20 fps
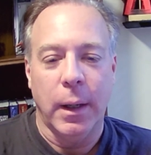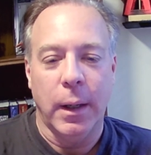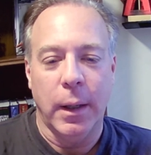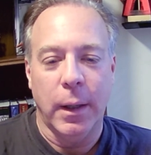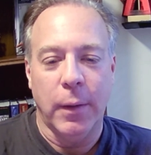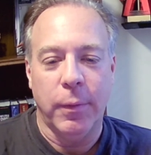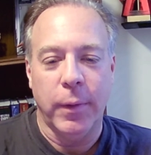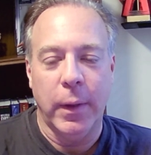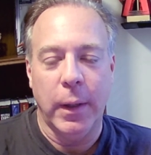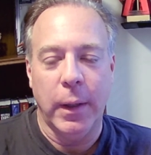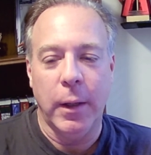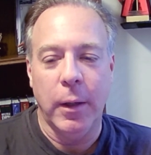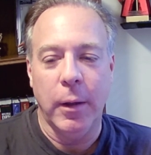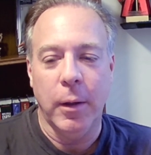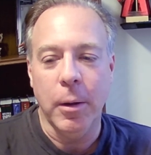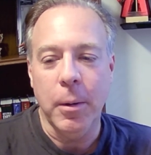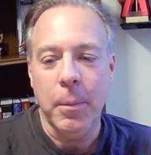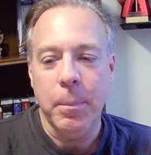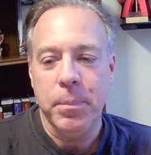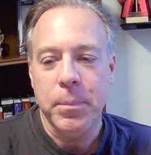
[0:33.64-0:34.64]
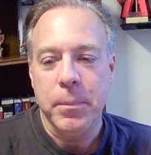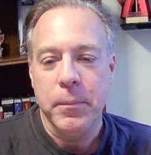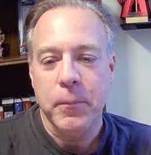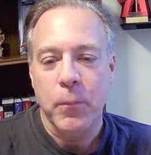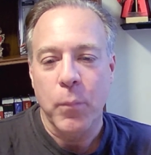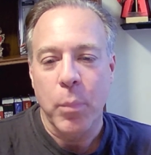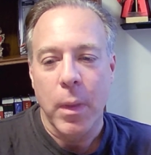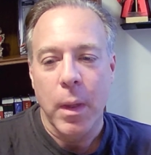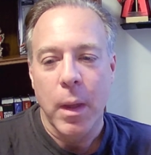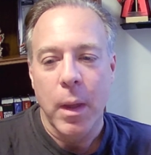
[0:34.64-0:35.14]
thing here.
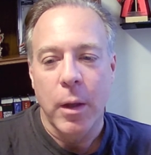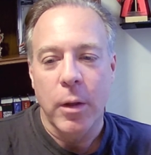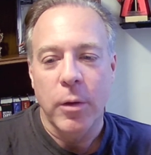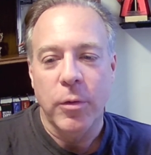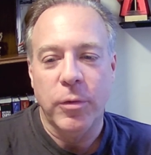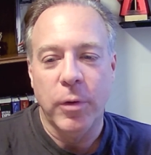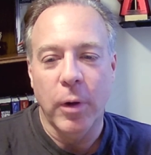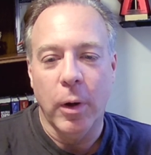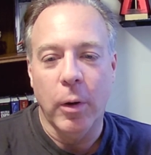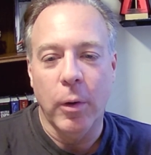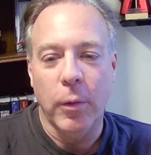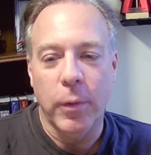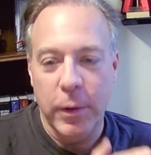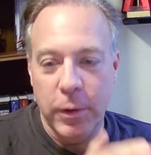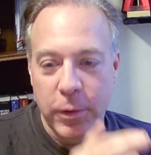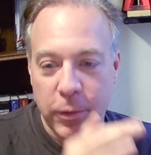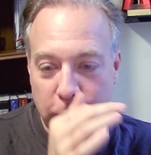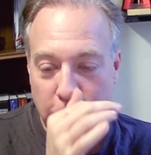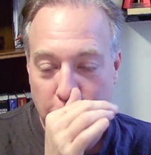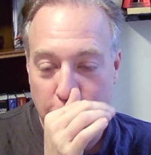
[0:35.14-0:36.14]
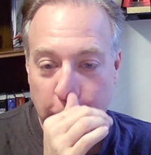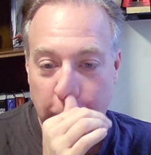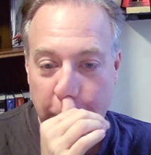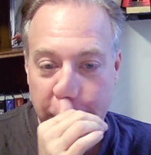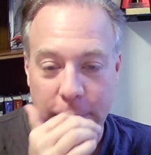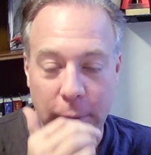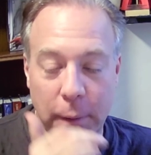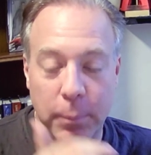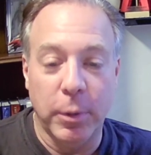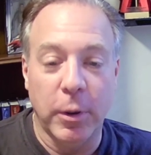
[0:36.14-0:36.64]
So these are the
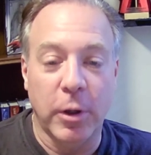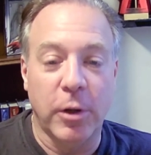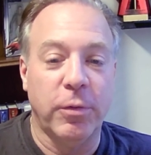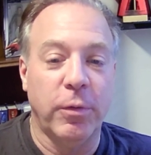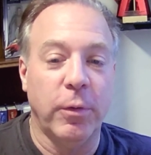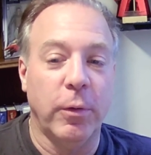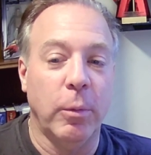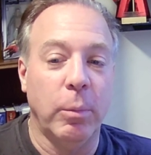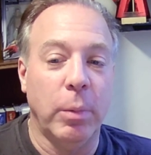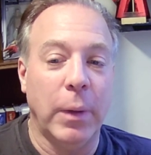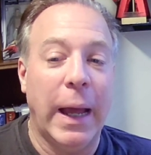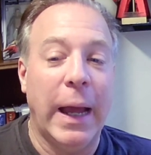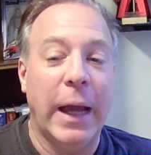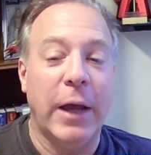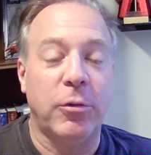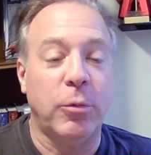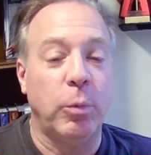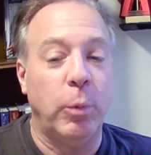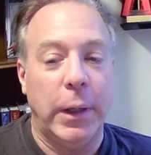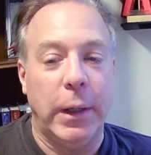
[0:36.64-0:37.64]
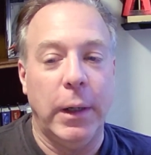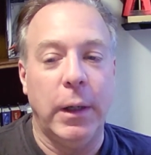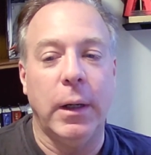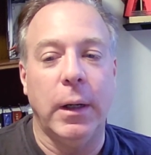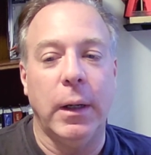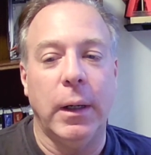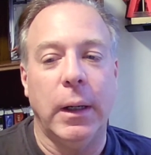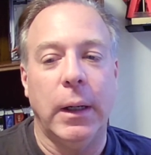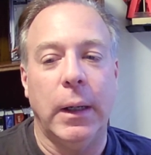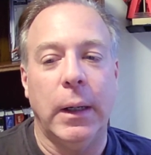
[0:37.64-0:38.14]
rest of the books from last week.
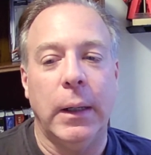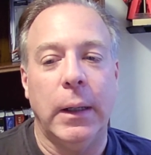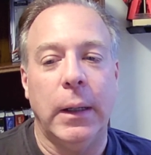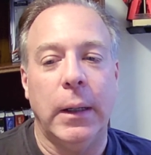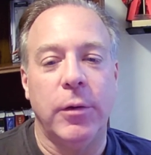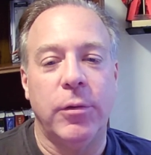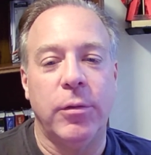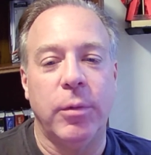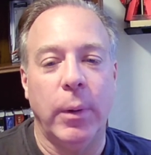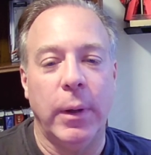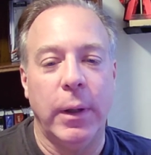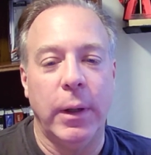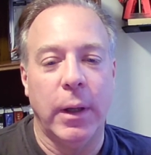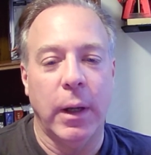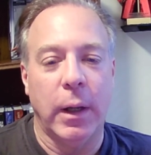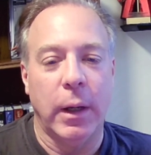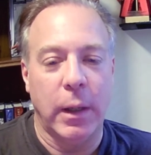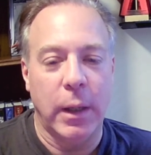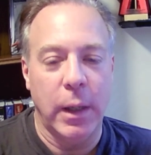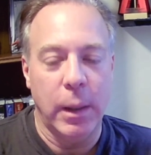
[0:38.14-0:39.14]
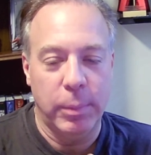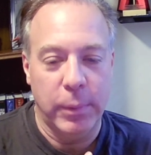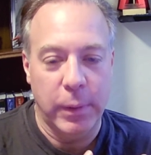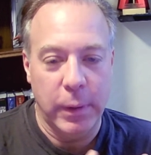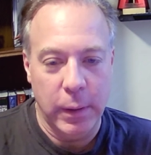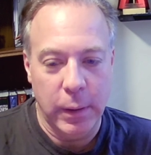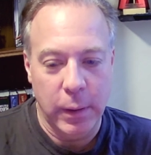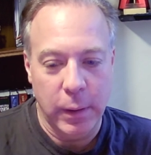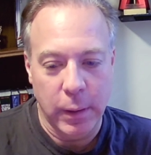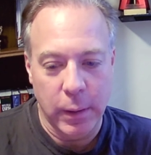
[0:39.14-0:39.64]
So we can kind of keep
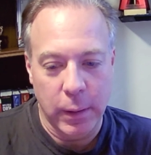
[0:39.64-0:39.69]
the